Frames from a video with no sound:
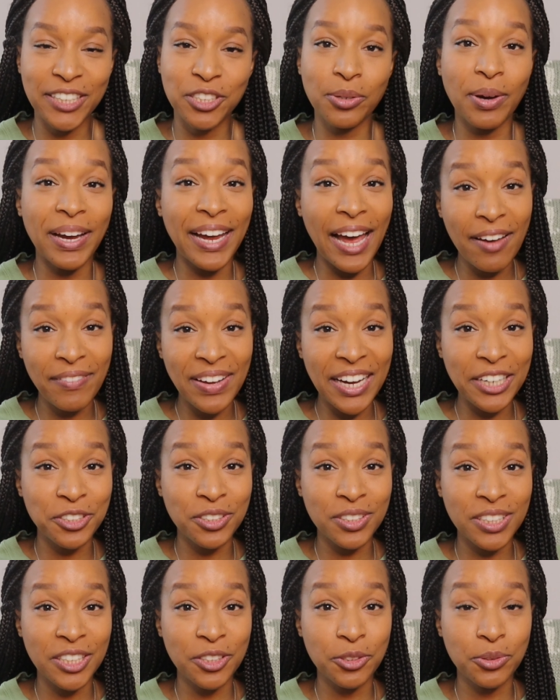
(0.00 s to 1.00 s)
So I have
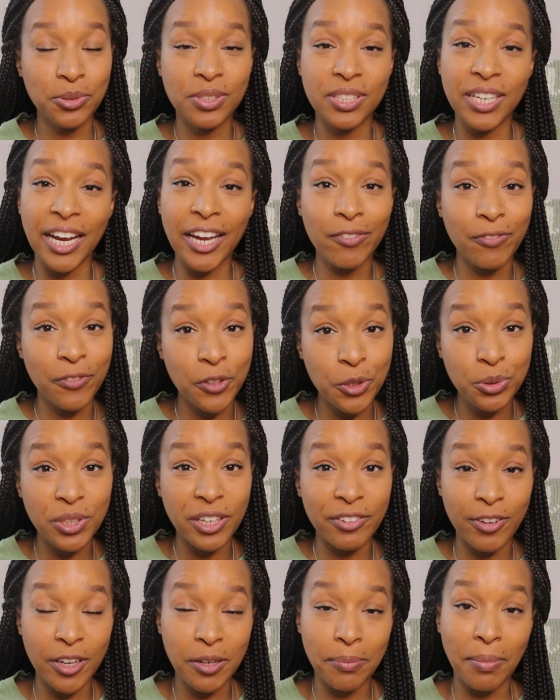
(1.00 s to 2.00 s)
actually used a few
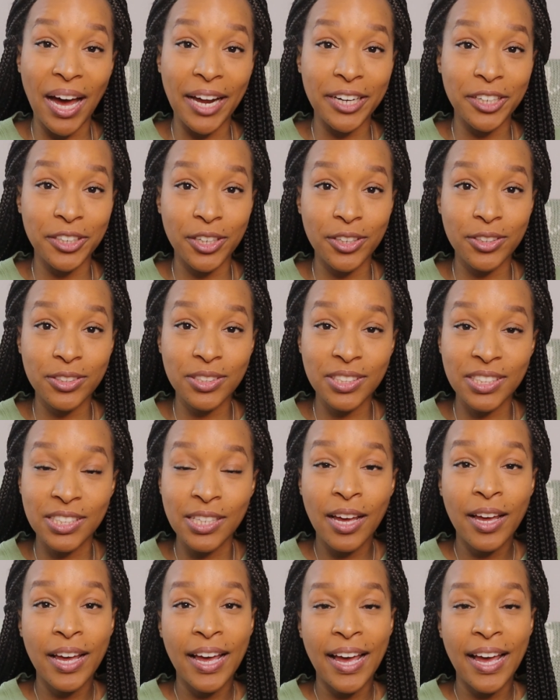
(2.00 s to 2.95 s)
different monitors,